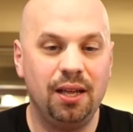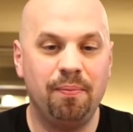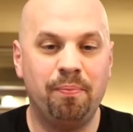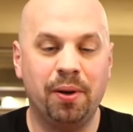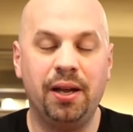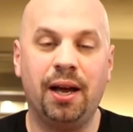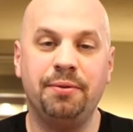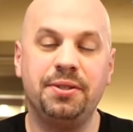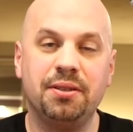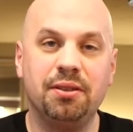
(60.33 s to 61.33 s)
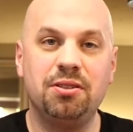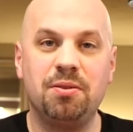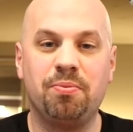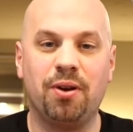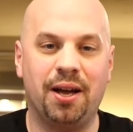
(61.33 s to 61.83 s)
But I was a little
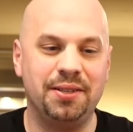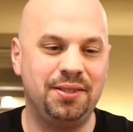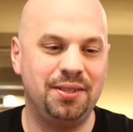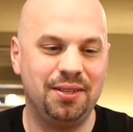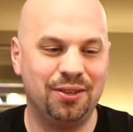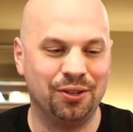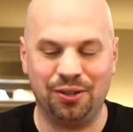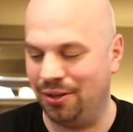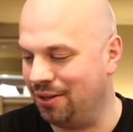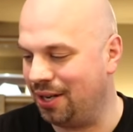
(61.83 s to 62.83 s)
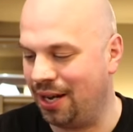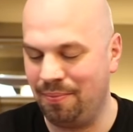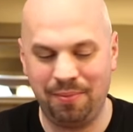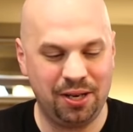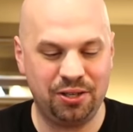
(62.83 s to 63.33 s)
surprised earlier. I
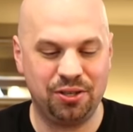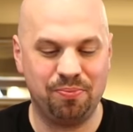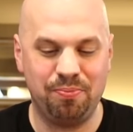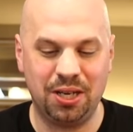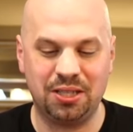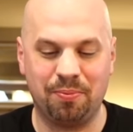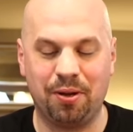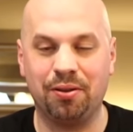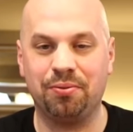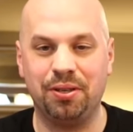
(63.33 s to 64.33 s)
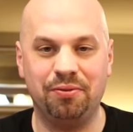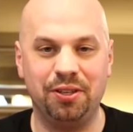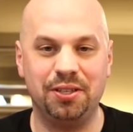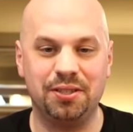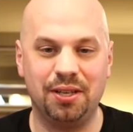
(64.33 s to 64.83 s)
managed to mix up all three of
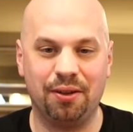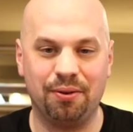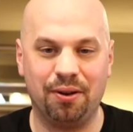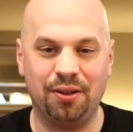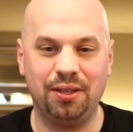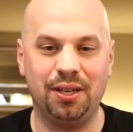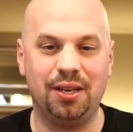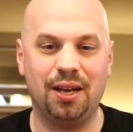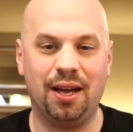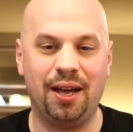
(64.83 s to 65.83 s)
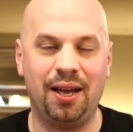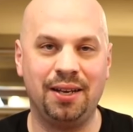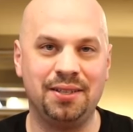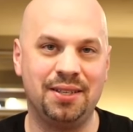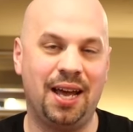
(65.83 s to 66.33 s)
these. Now, they're all in
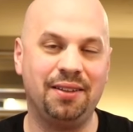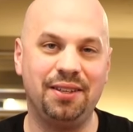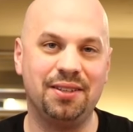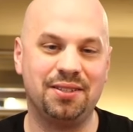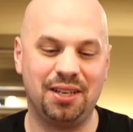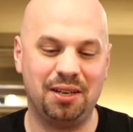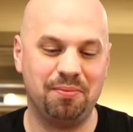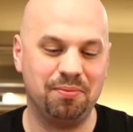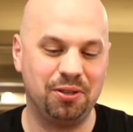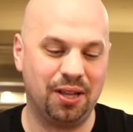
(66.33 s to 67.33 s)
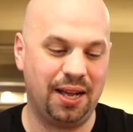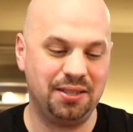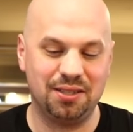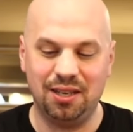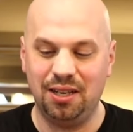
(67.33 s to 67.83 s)
exactly the same
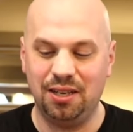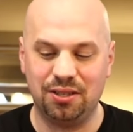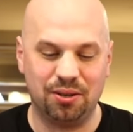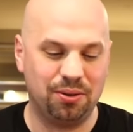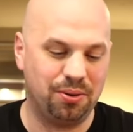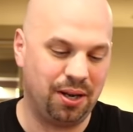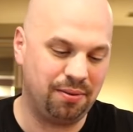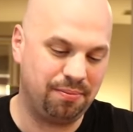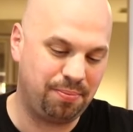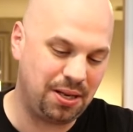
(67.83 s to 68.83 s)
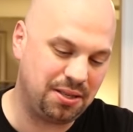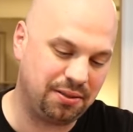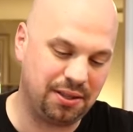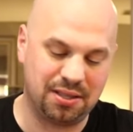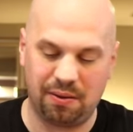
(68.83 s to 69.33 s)
glass, so and basically
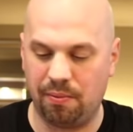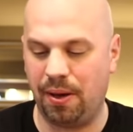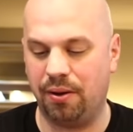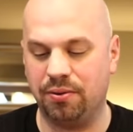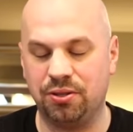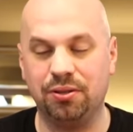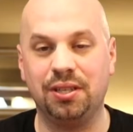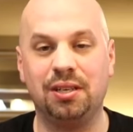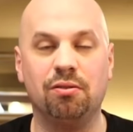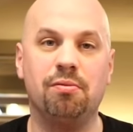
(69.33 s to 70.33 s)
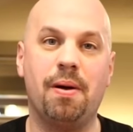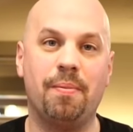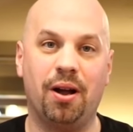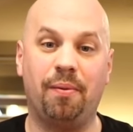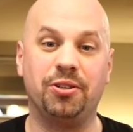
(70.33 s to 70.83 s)
the same amount. Certainly didn't remember
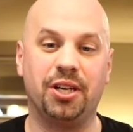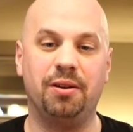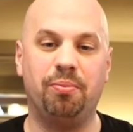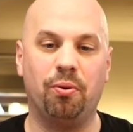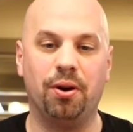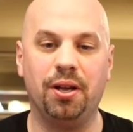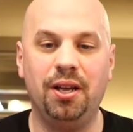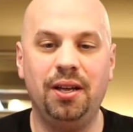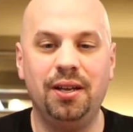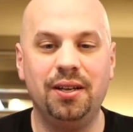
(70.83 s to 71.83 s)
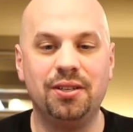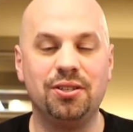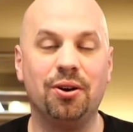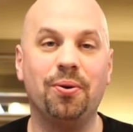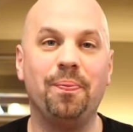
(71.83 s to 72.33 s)
how much I had poured.
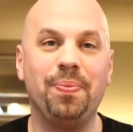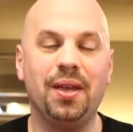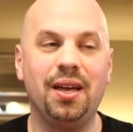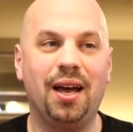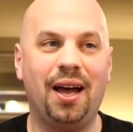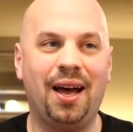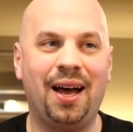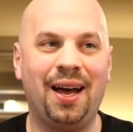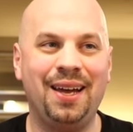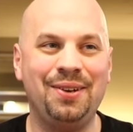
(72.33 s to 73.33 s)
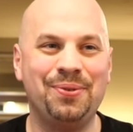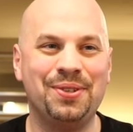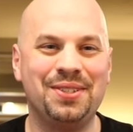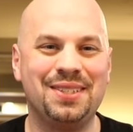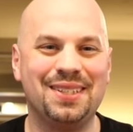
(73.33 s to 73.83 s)
So I
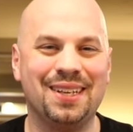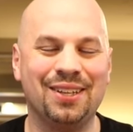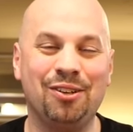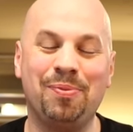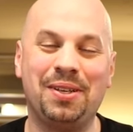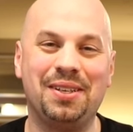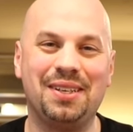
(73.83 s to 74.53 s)
was a little bit